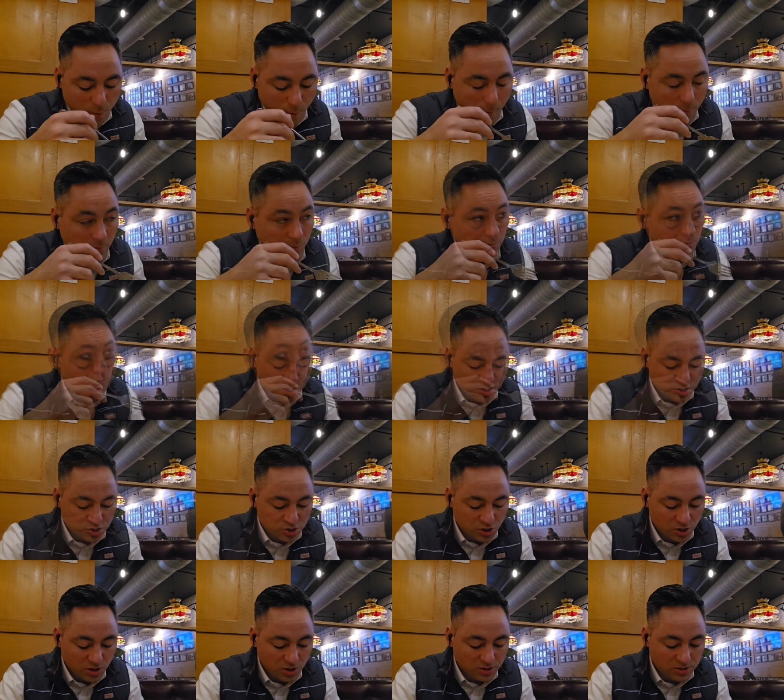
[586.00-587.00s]
The onion
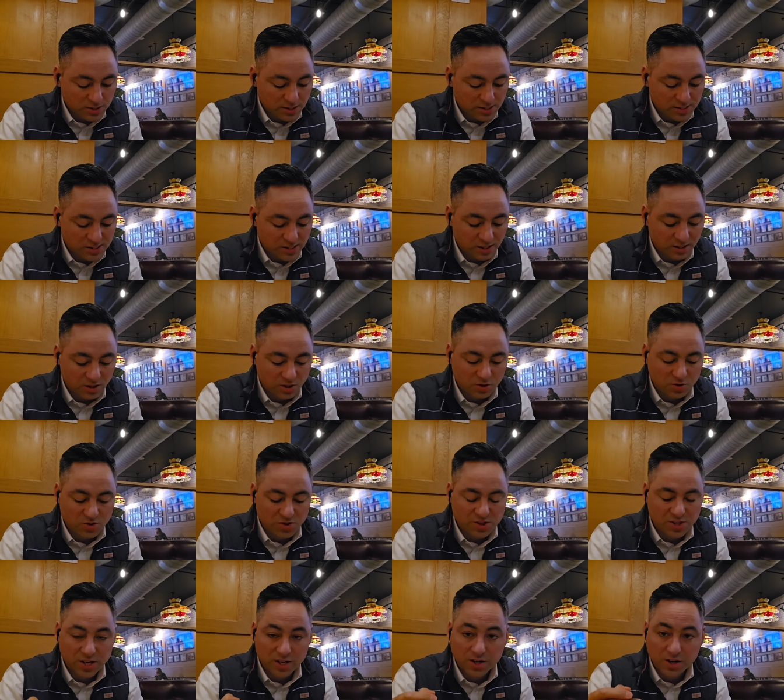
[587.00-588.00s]
sauce is a little
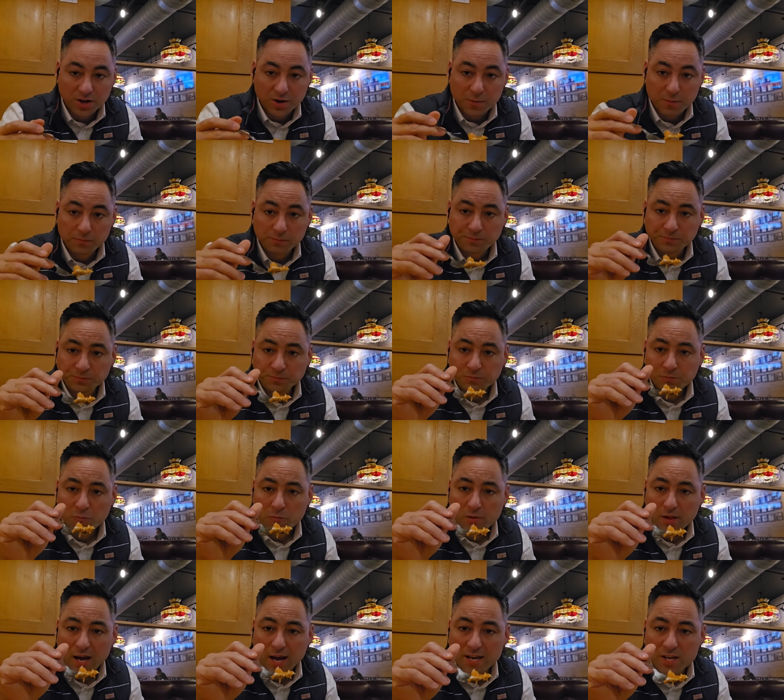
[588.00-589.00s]
thicker,
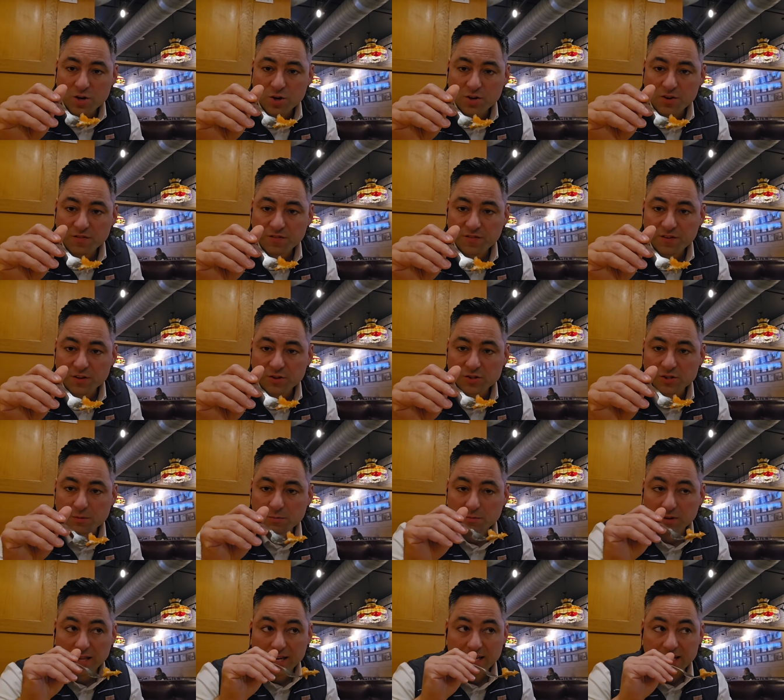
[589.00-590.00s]
and you could feel some
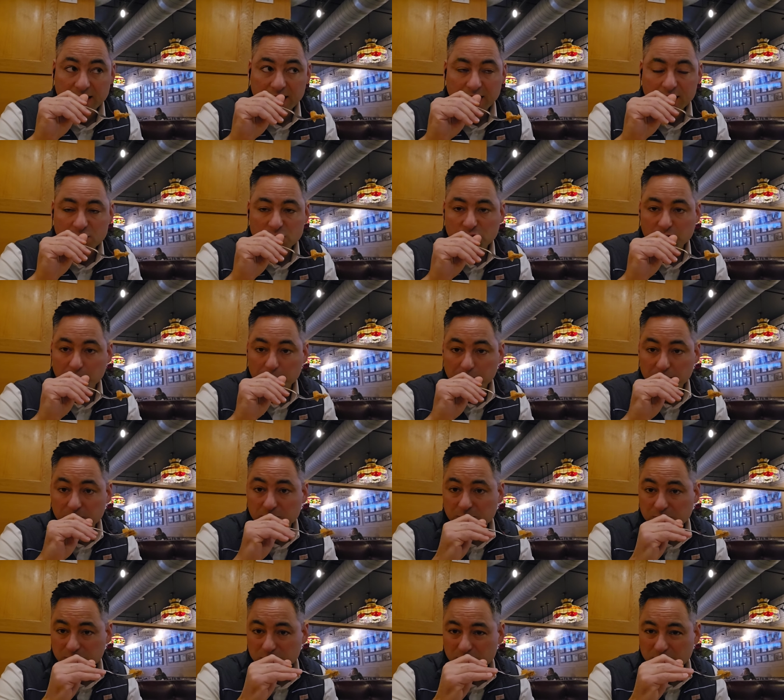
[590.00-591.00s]
like ketchup.
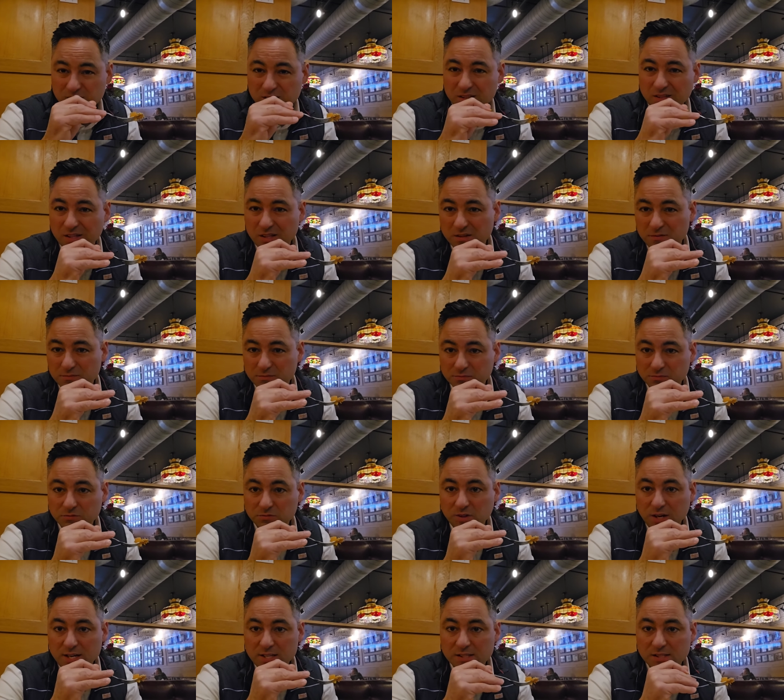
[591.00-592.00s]

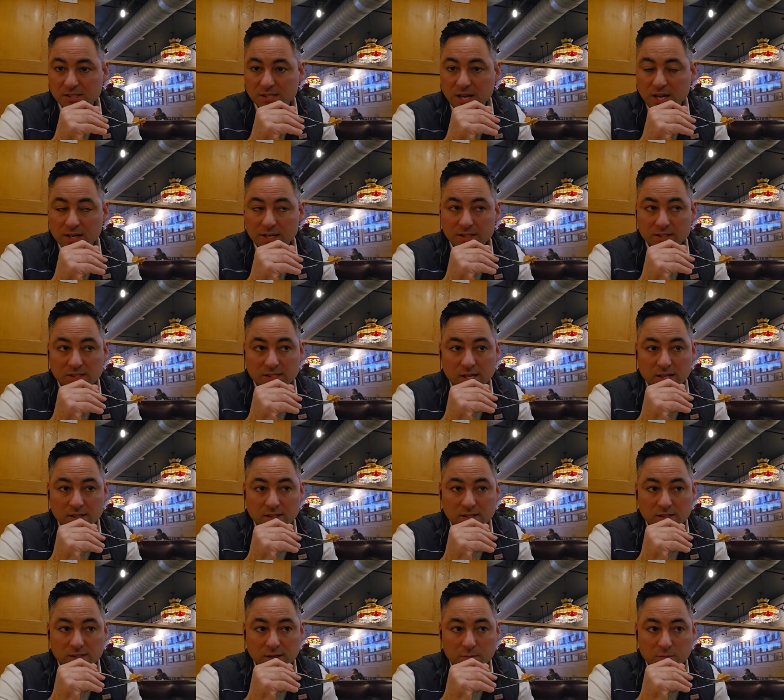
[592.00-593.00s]
Right? It's not. It's not
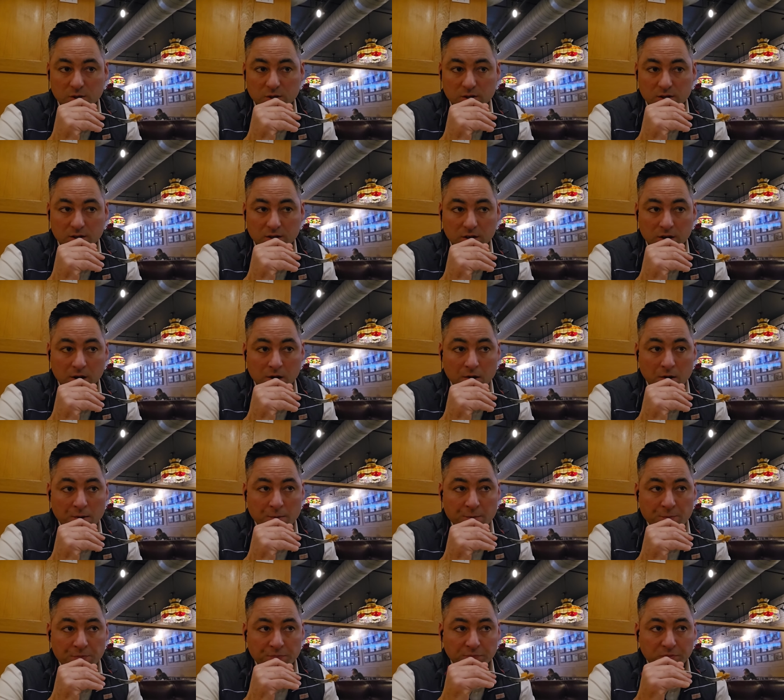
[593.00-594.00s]
simmered
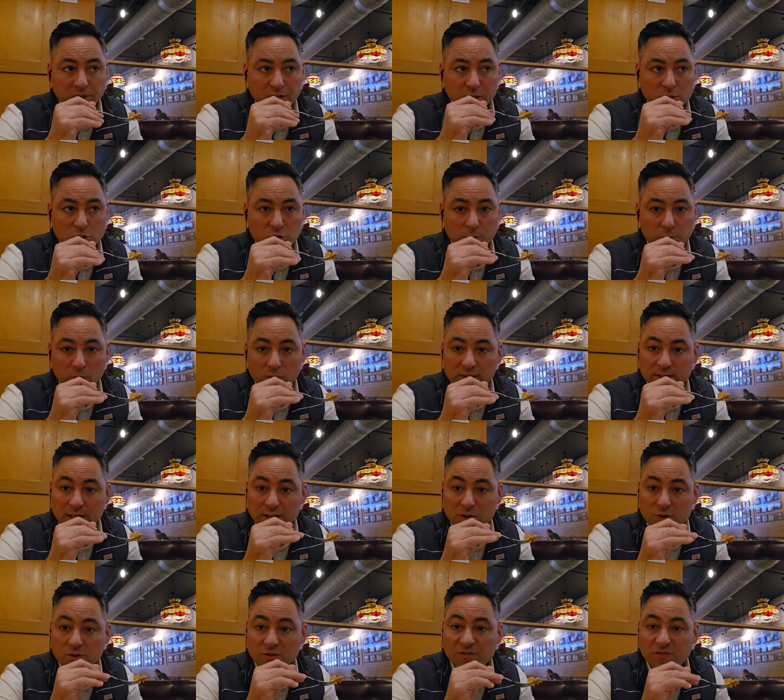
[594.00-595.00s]
to a point that
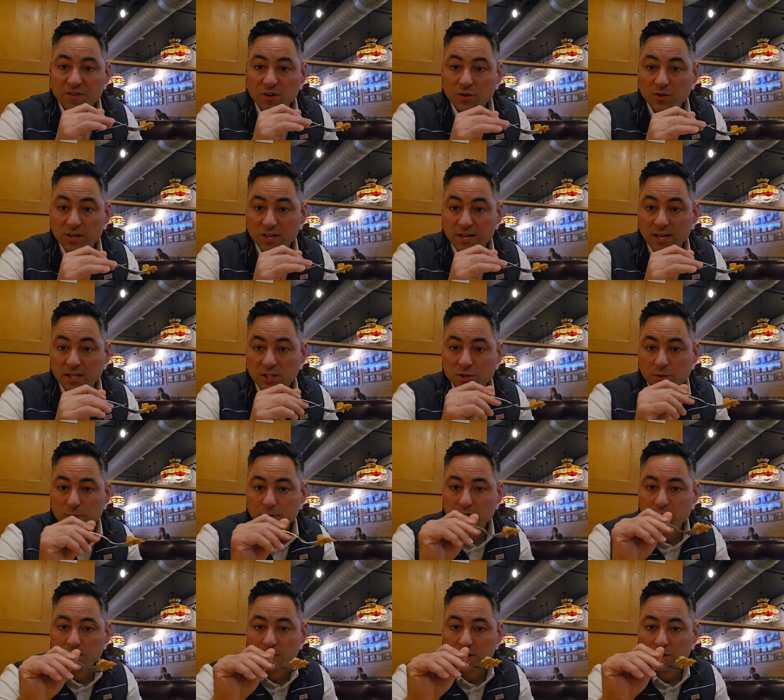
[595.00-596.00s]
you don't feel the ketchup
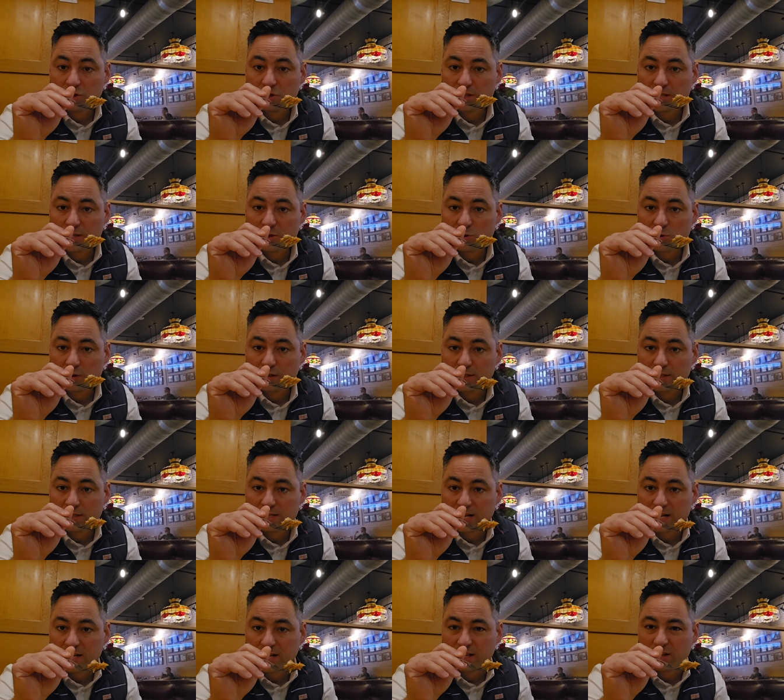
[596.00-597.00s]
as much. This one's
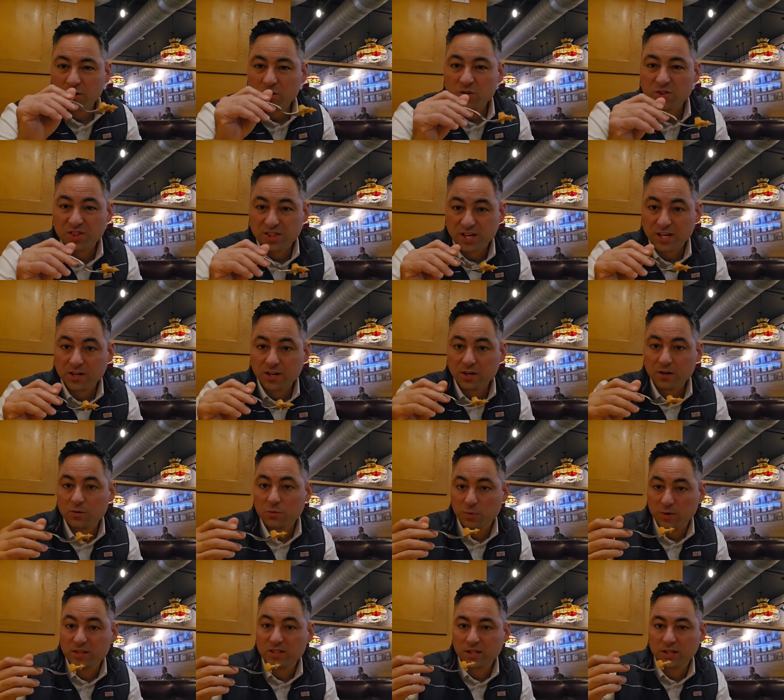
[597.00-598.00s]
like a little thicker
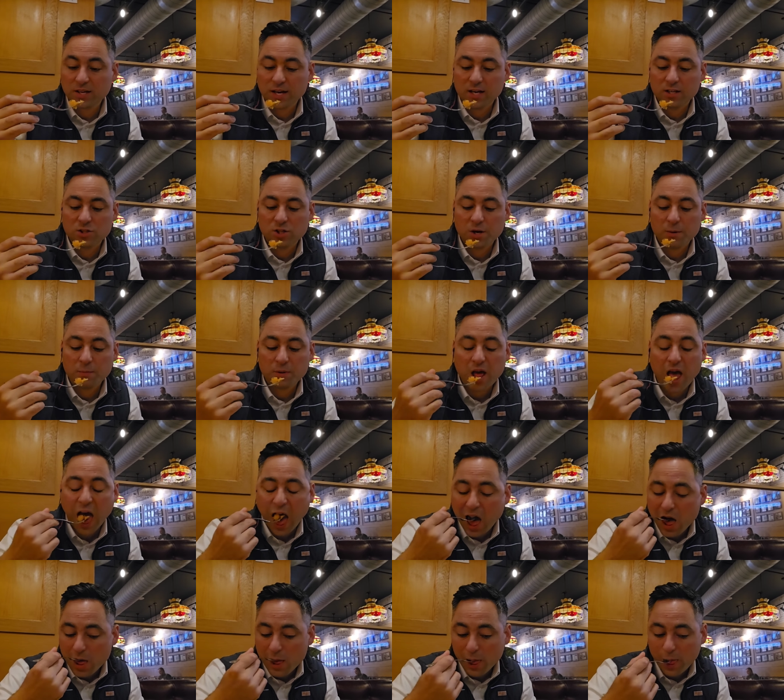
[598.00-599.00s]
with the ketchup,
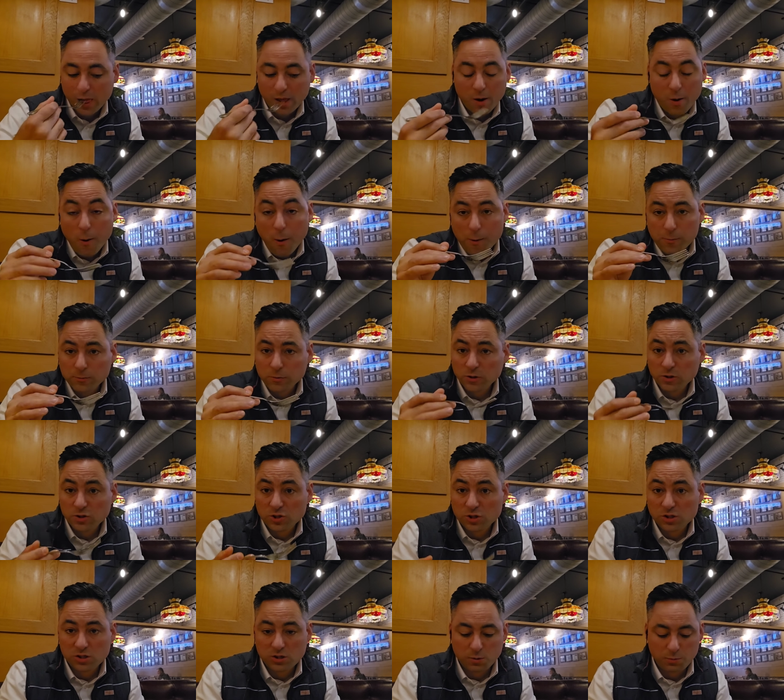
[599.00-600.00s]
which
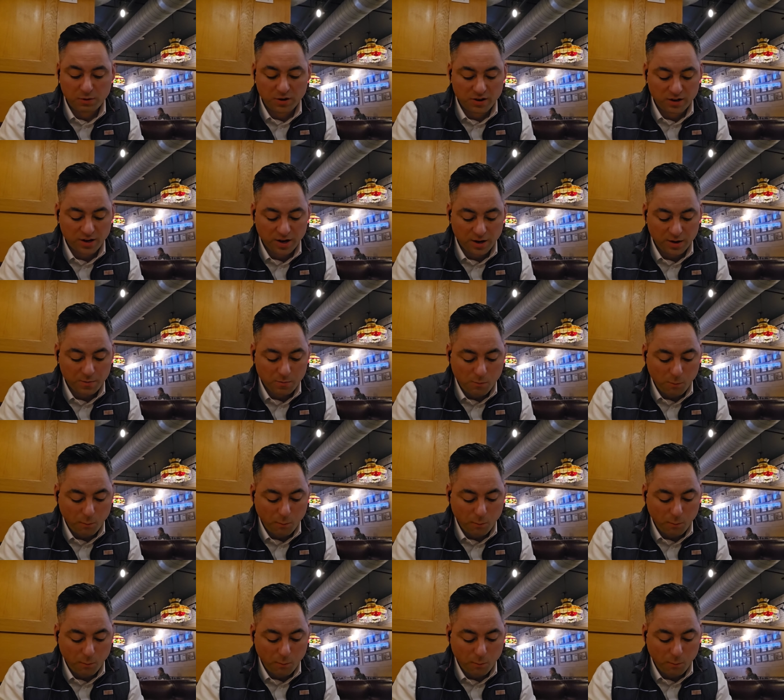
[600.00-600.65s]
is still pretty good.